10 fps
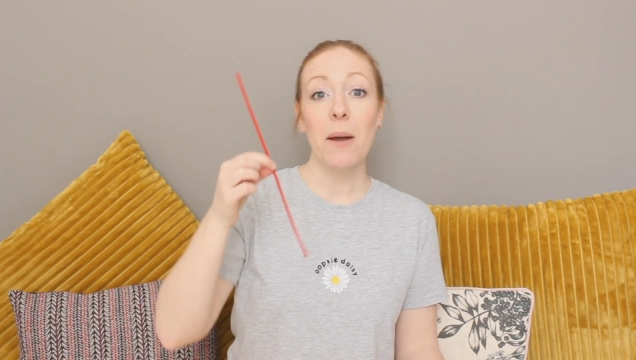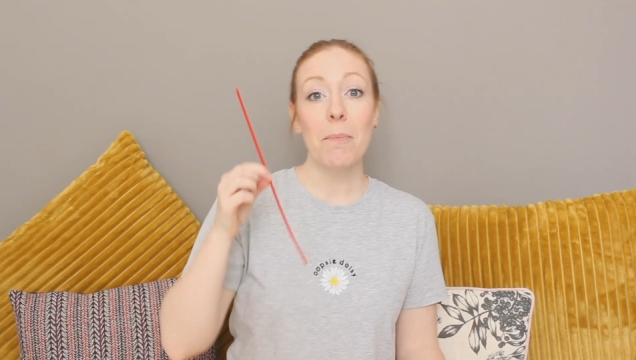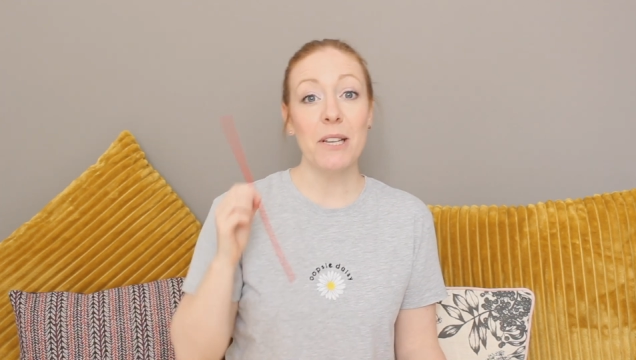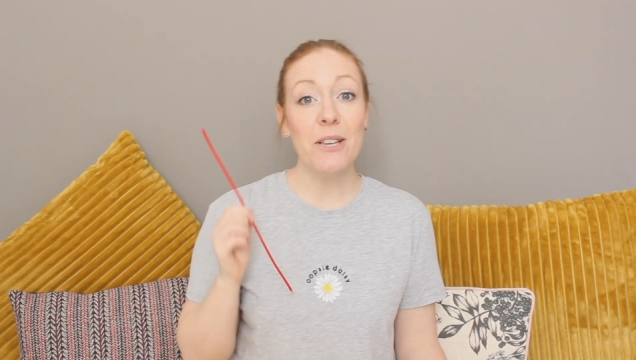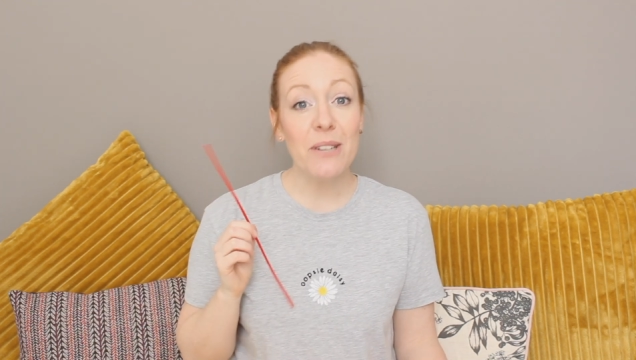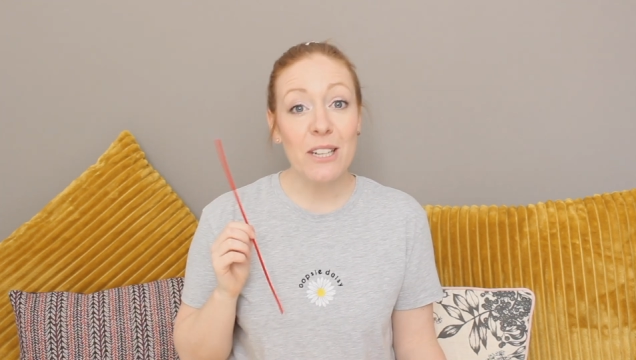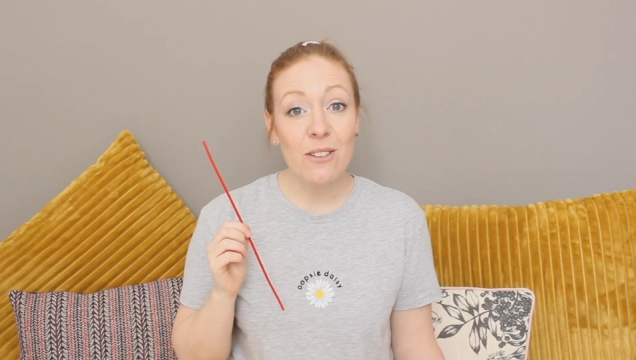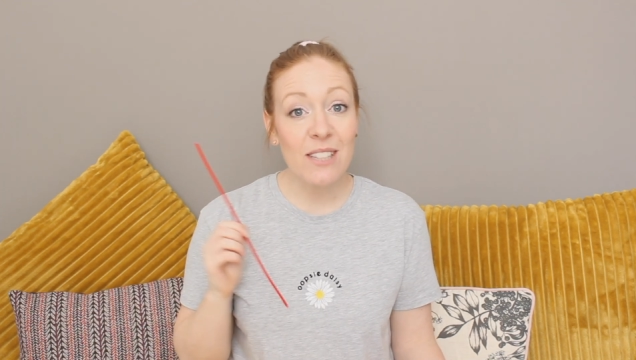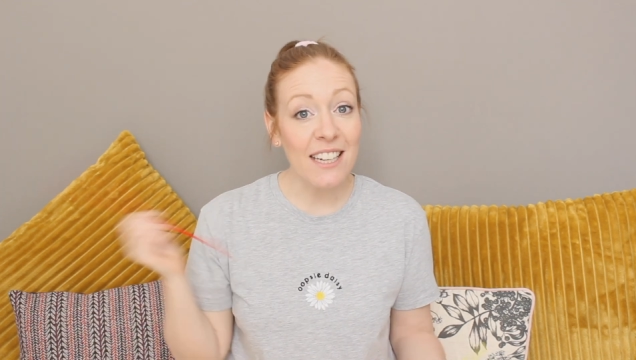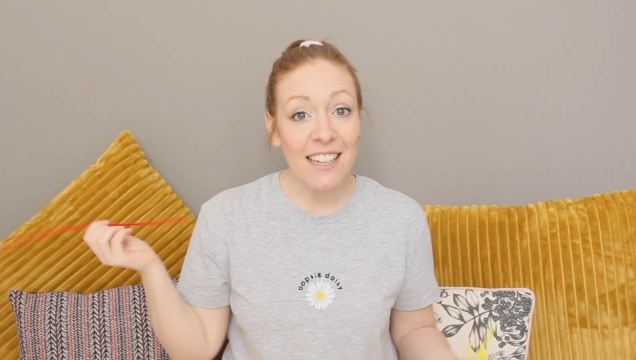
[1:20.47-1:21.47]
but you can
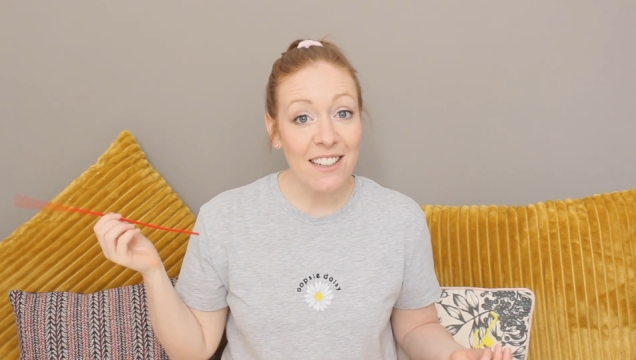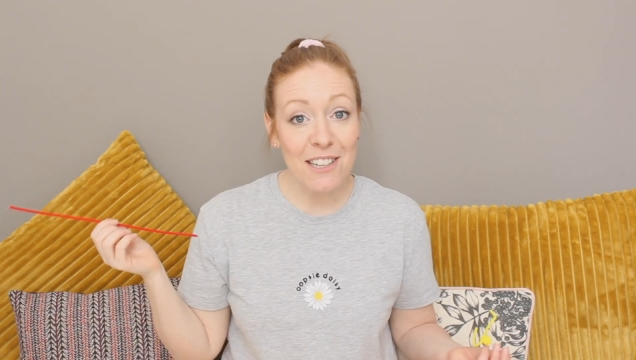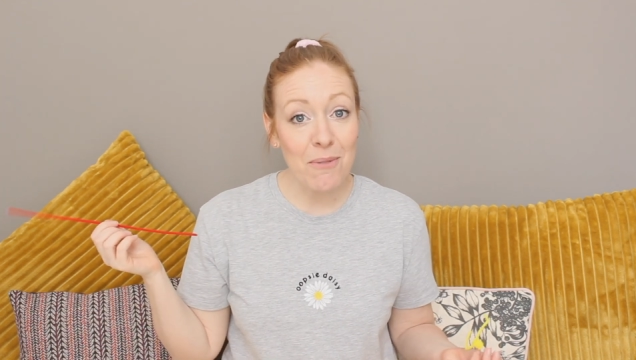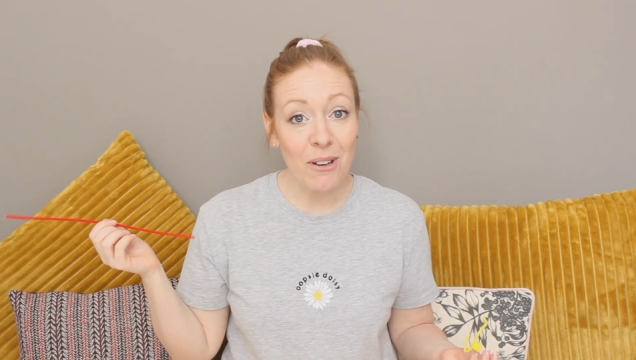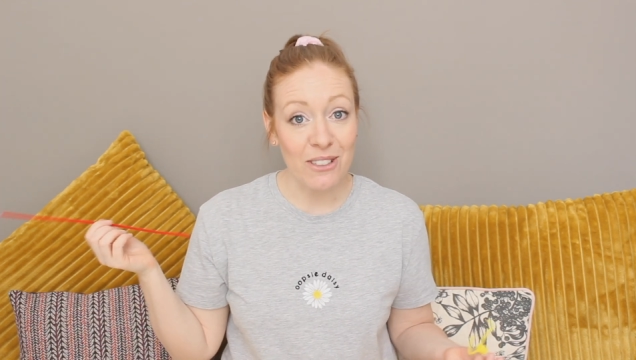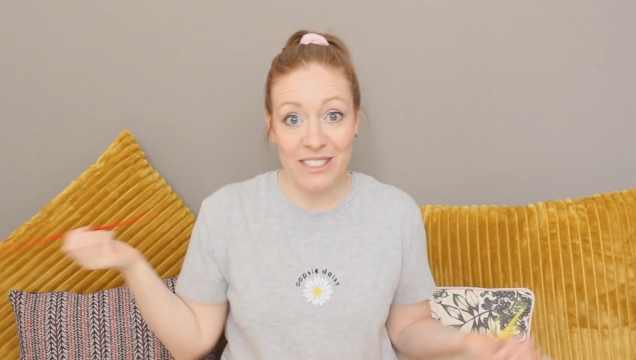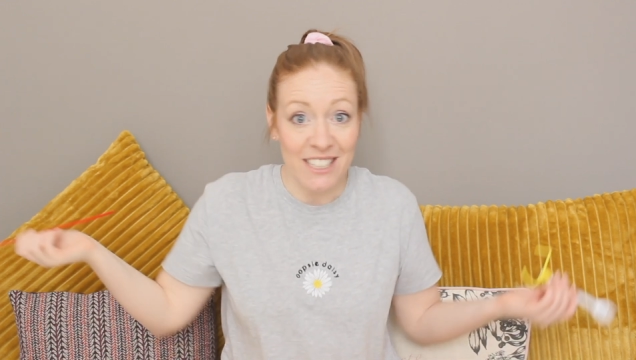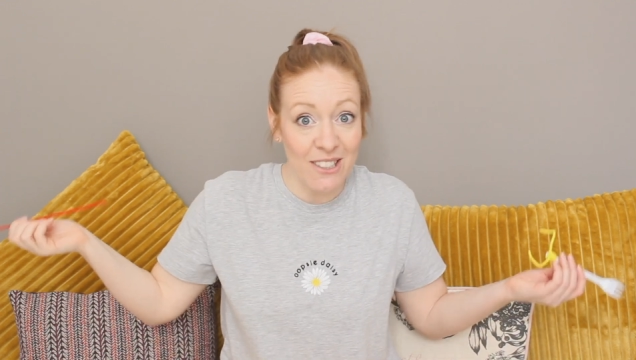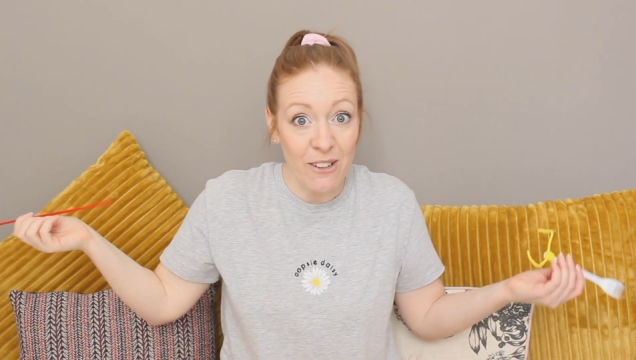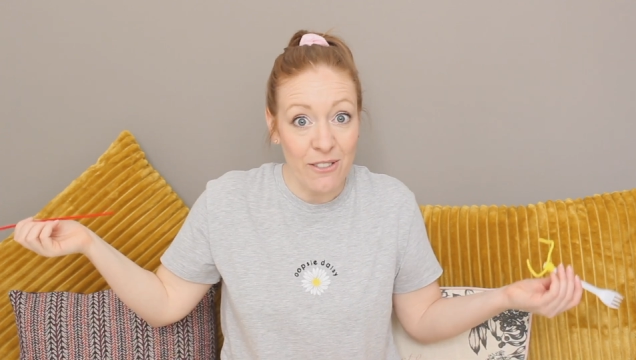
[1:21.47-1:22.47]
use any colour you want.
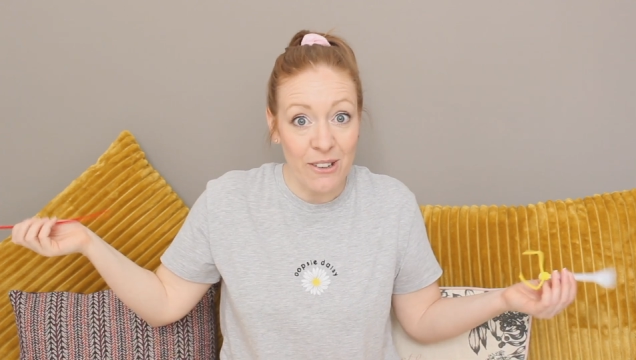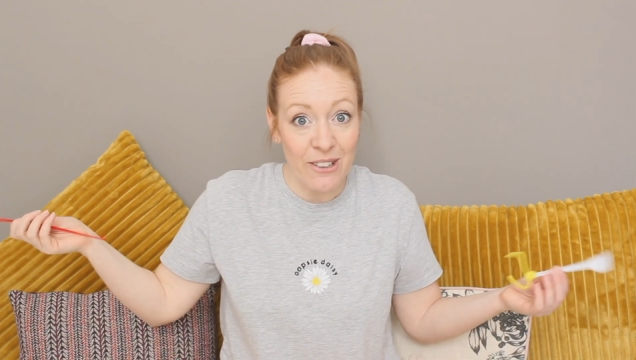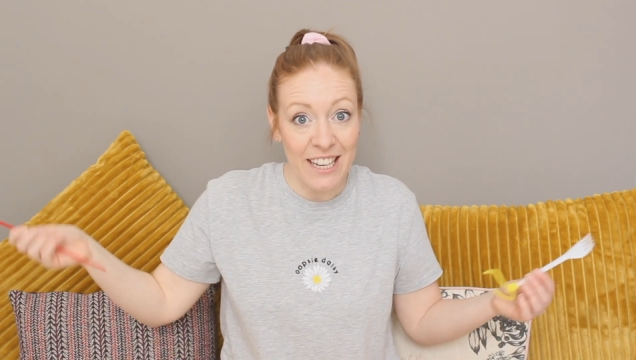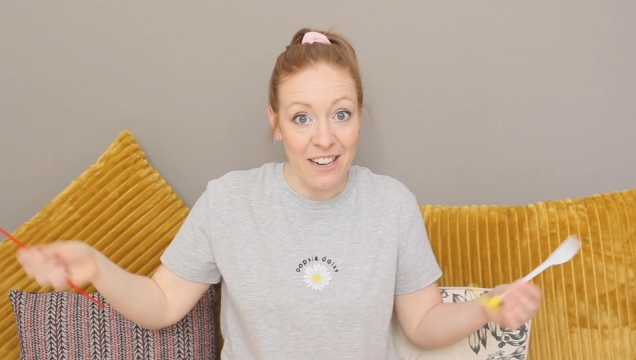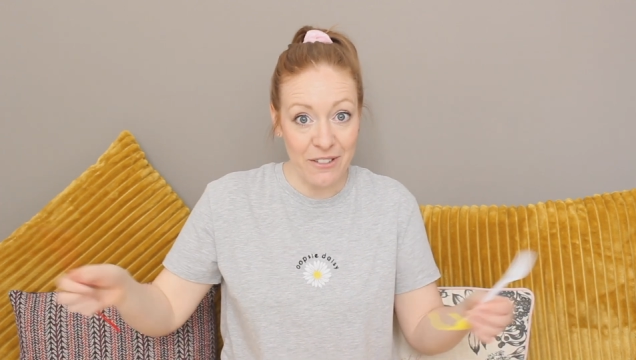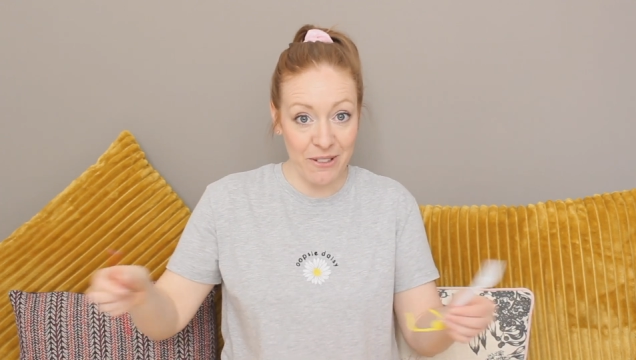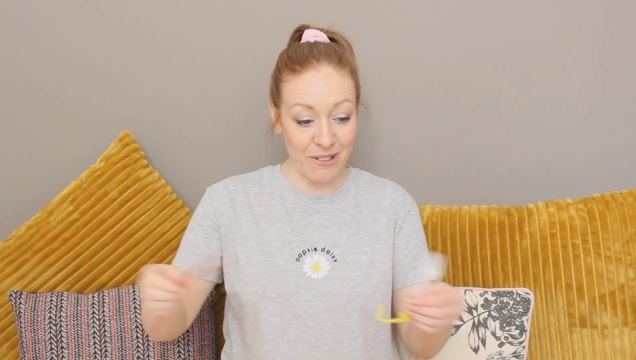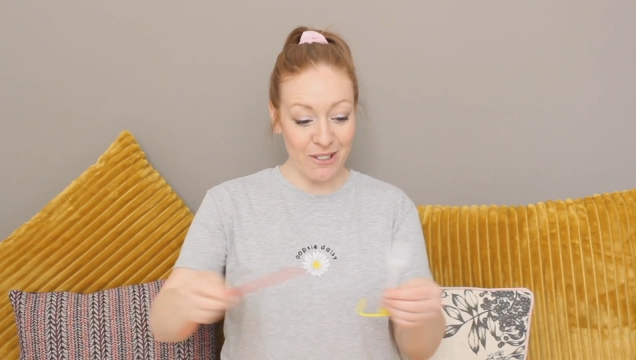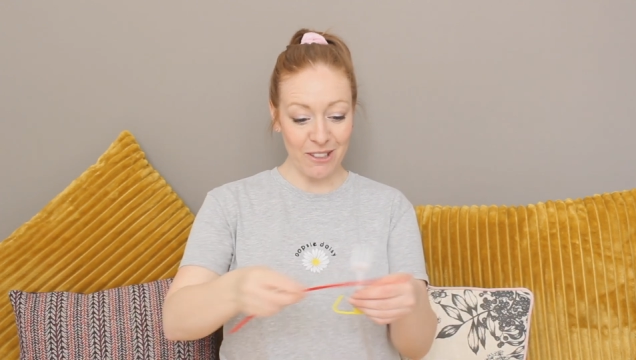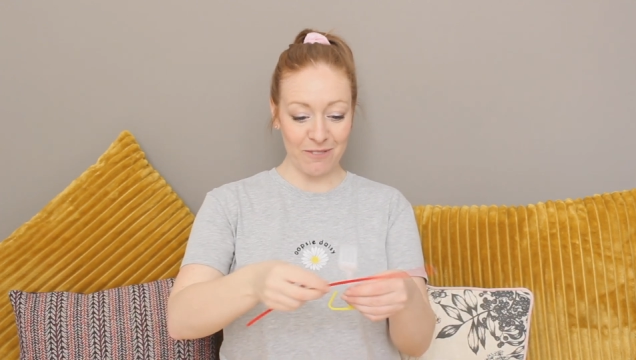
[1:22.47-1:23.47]
It's your Forky after all.